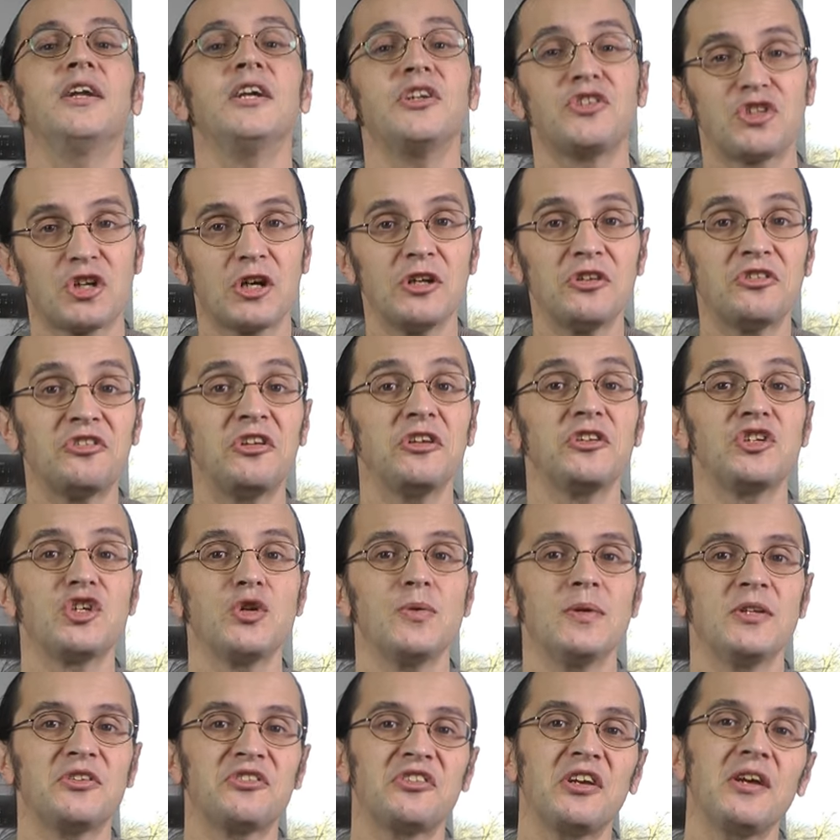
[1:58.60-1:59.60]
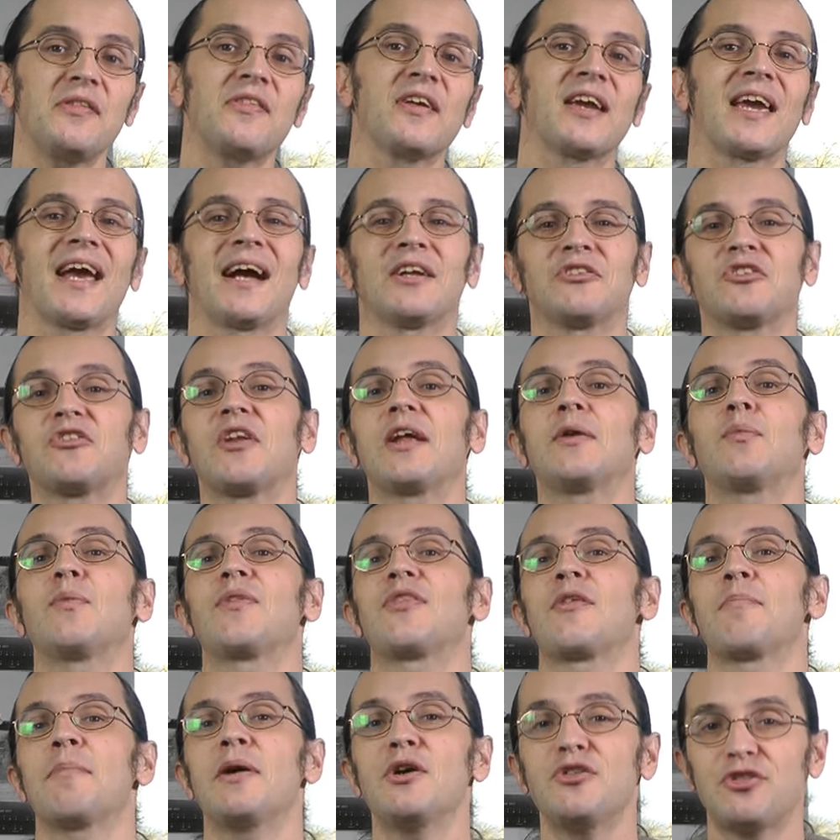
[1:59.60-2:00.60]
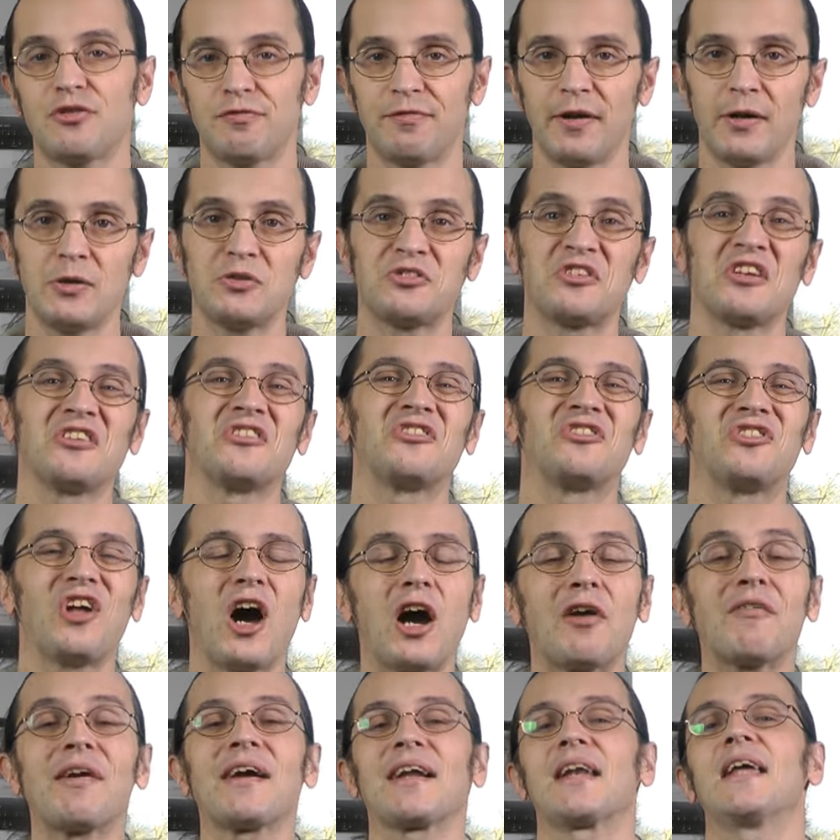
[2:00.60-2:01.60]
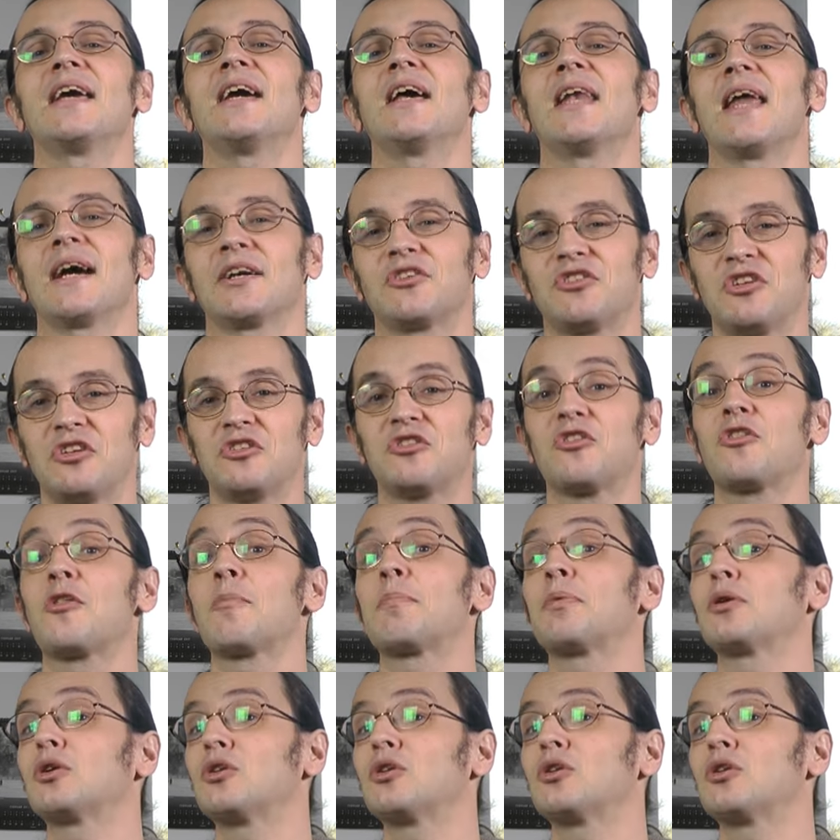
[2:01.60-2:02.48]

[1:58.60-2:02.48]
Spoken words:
In each constituency, the candidate with the most votes is directly elected to the